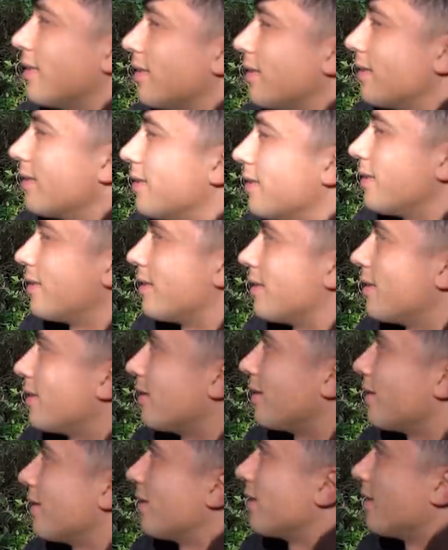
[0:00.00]
Do you think we
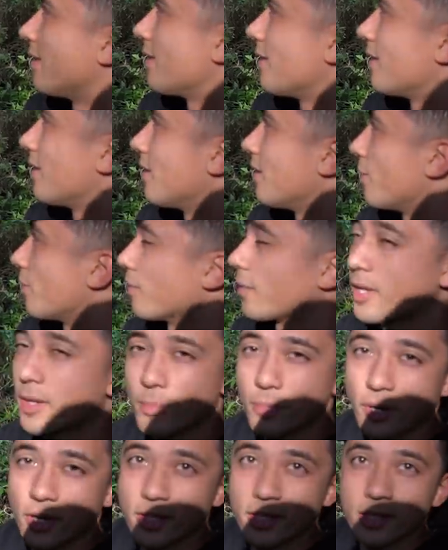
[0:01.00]
broke it? We might
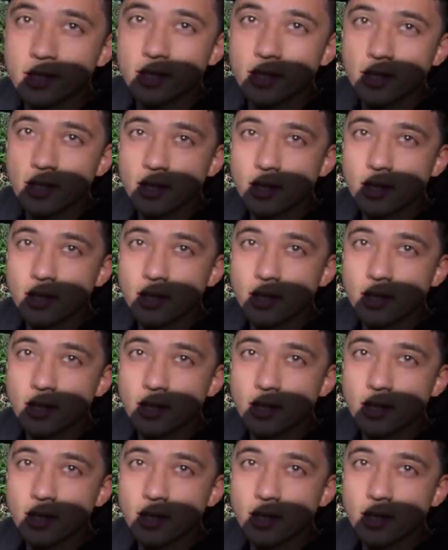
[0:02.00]
have broke it.